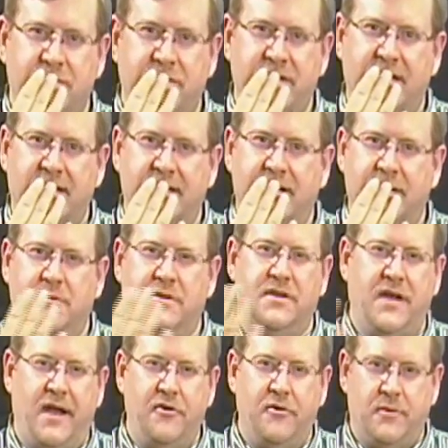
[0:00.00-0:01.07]
feel
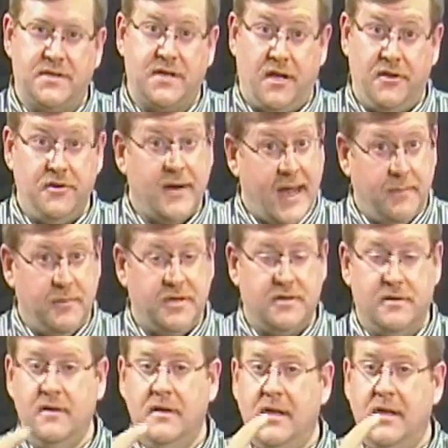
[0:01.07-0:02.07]
here on your what's called your embouchure.